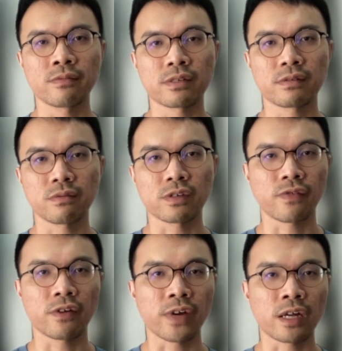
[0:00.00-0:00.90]
was
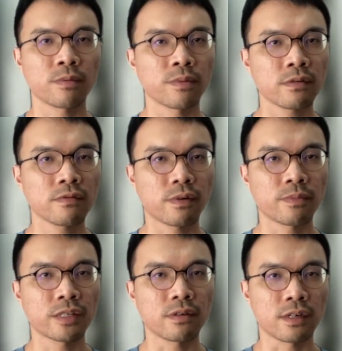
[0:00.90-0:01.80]
very valuable for
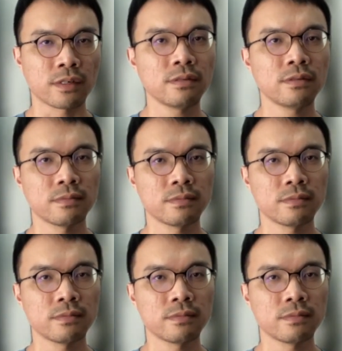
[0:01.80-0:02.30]
me to learn.